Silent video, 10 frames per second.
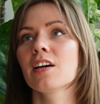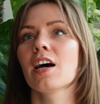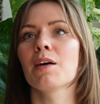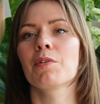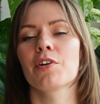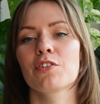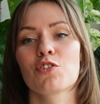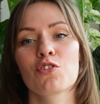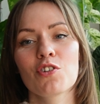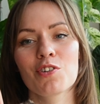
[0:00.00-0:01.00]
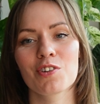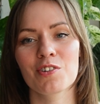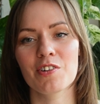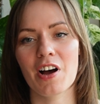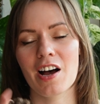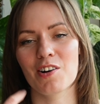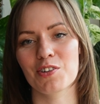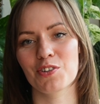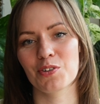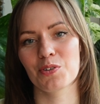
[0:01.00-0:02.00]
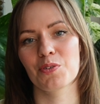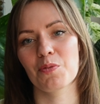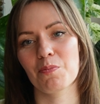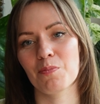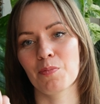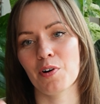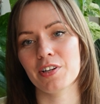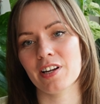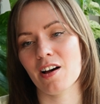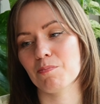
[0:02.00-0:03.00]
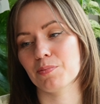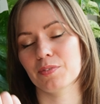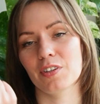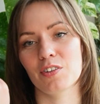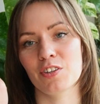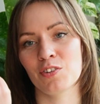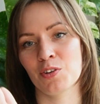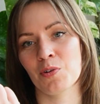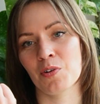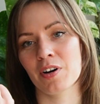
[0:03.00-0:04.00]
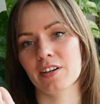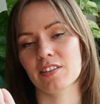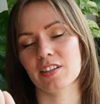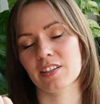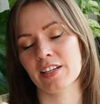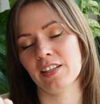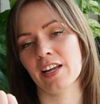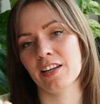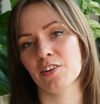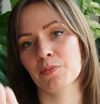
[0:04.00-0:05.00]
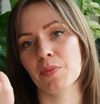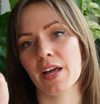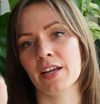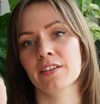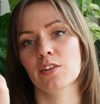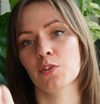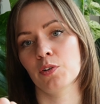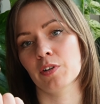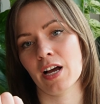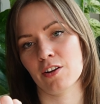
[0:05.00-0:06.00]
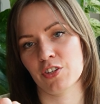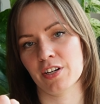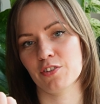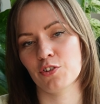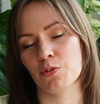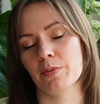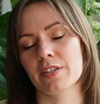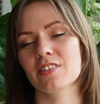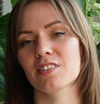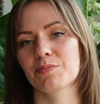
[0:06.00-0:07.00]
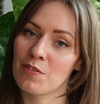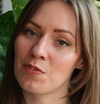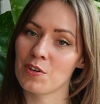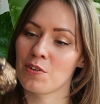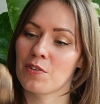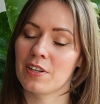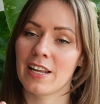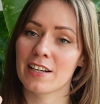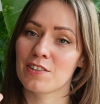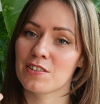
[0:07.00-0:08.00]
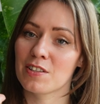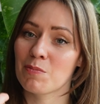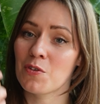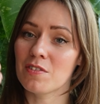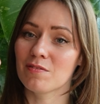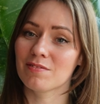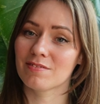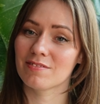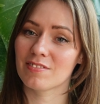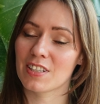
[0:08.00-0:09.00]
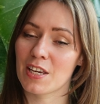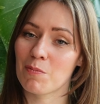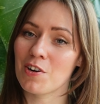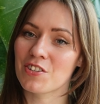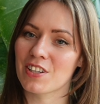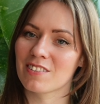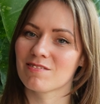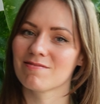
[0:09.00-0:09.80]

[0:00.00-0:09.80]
I'm going to show you how to pot up your Caladium and Colocasia tubers. If you like to see more, keep watching.